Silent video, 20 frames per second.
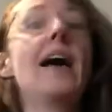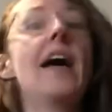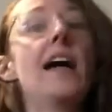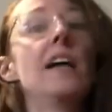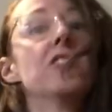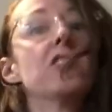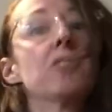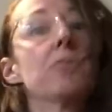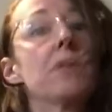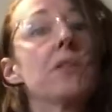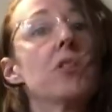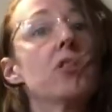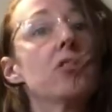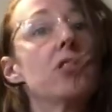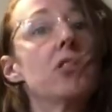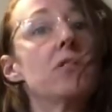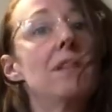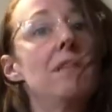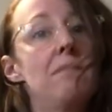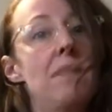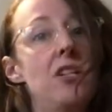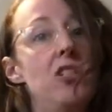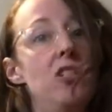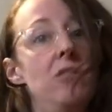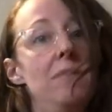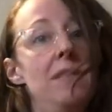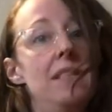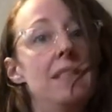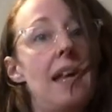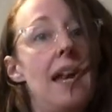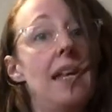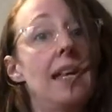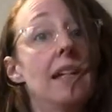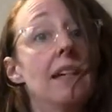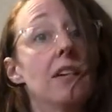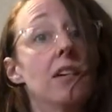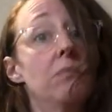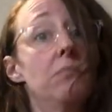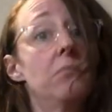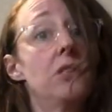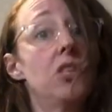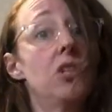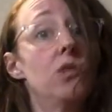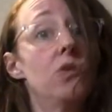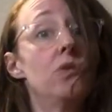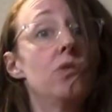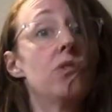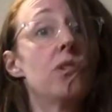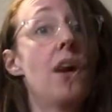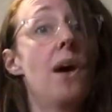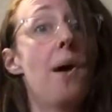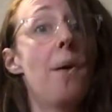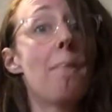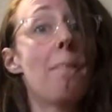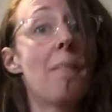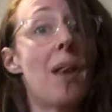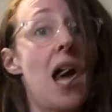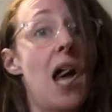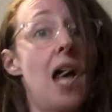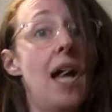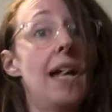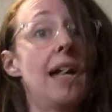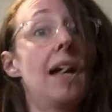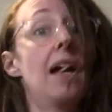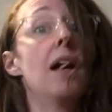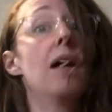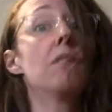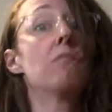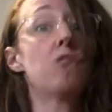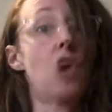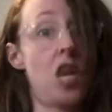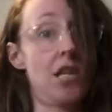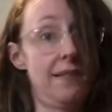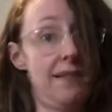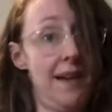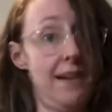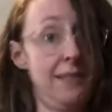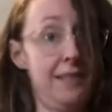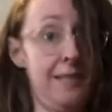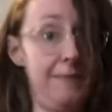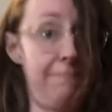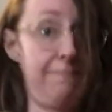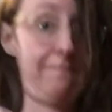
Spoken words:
And so with those 3 measurements, I can compute my bra size.